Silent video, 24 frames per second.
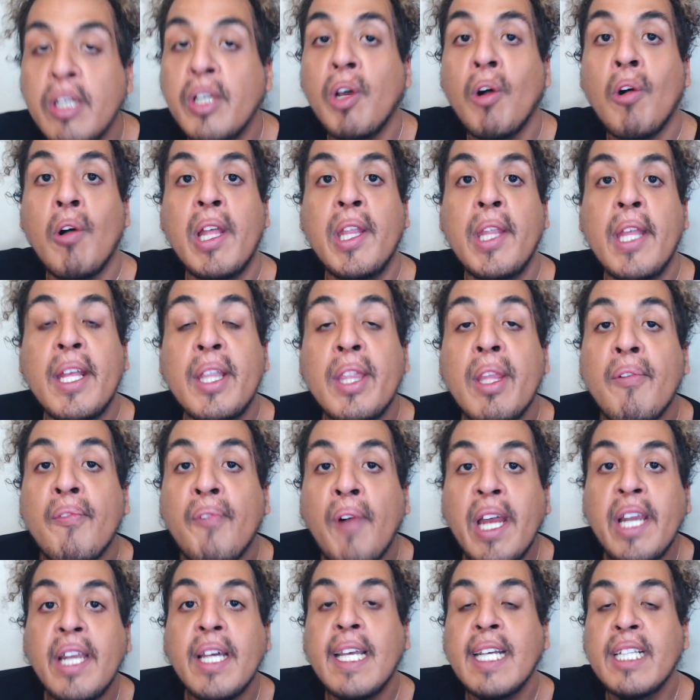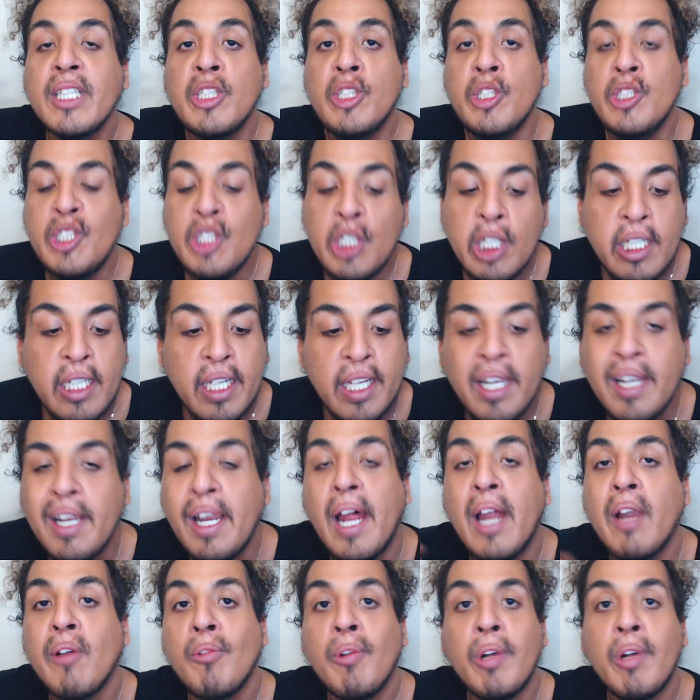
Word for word: you know, in, in the fight against Jigen, and I